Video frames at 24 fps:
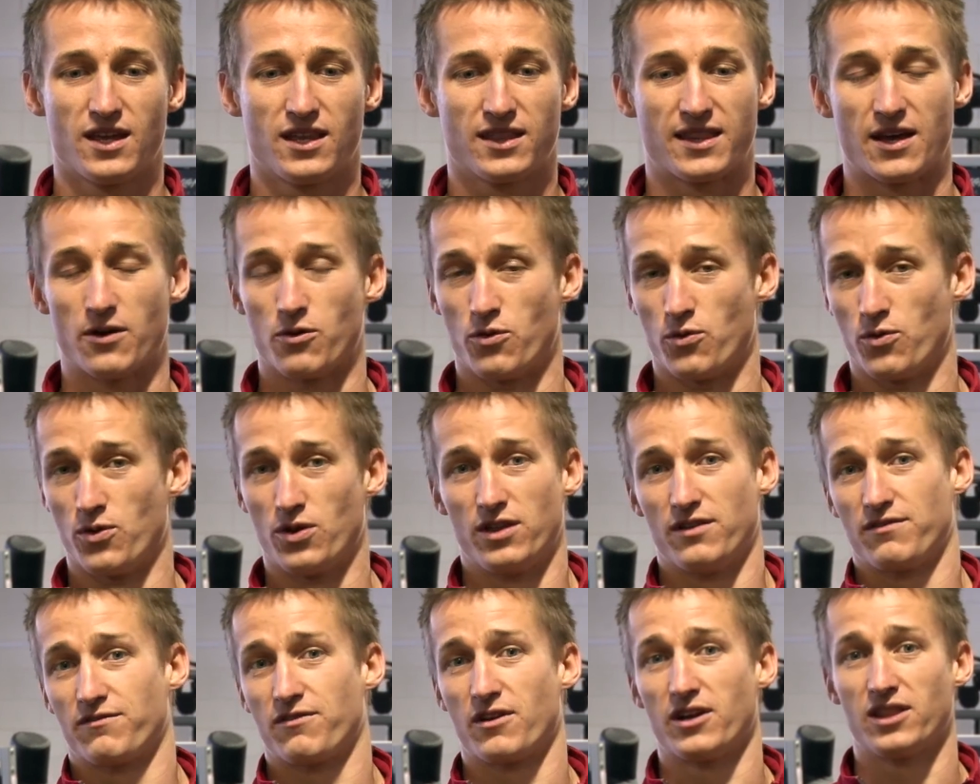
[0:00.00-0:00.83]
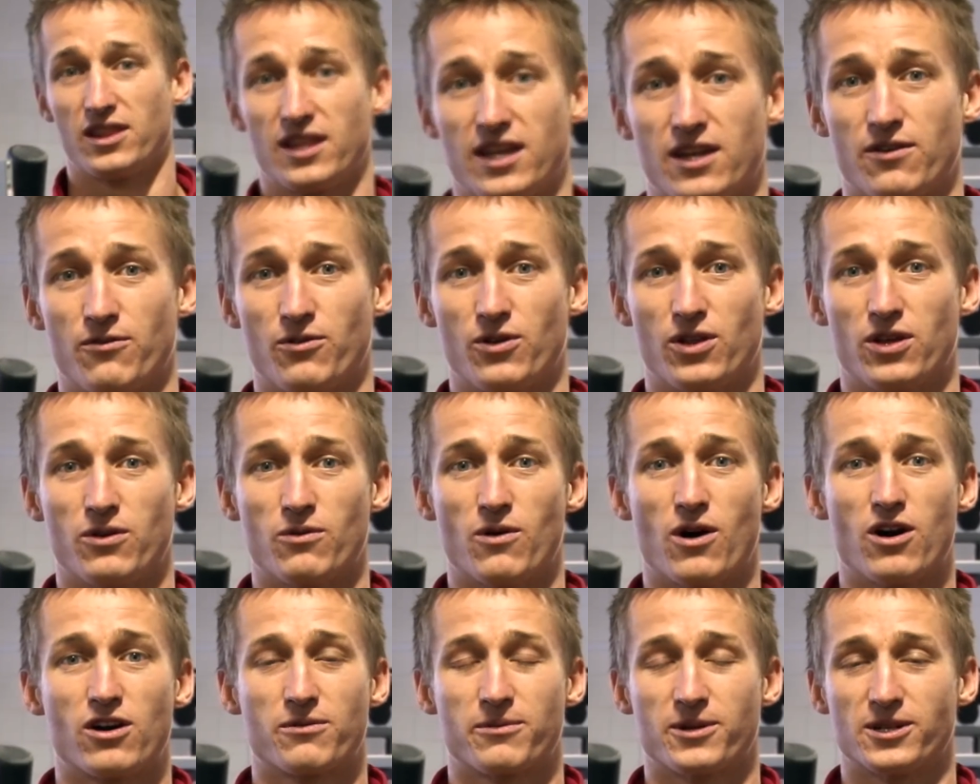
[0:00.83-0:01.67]
they were really friendly and really
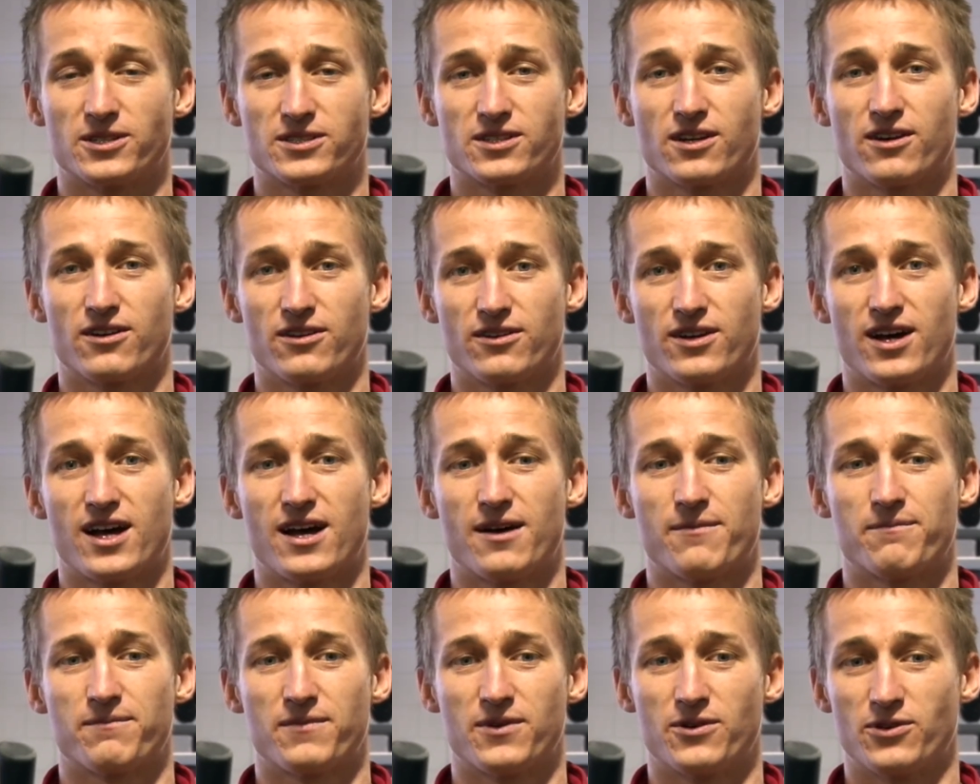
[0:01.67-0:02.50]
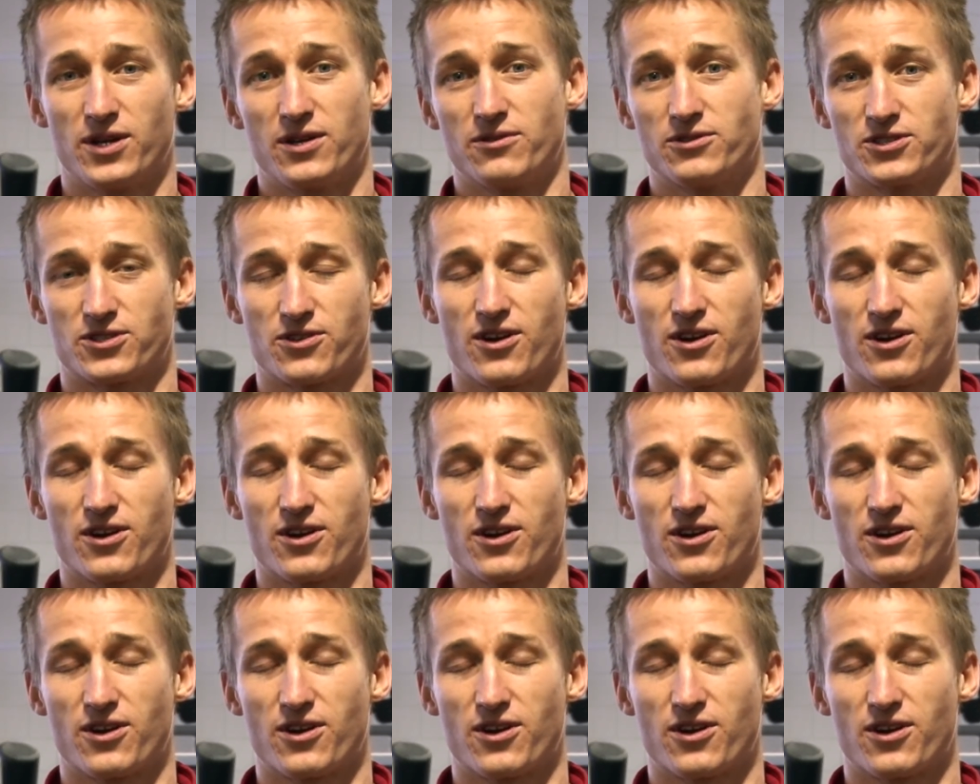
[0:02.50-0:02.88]
welcoming, so it was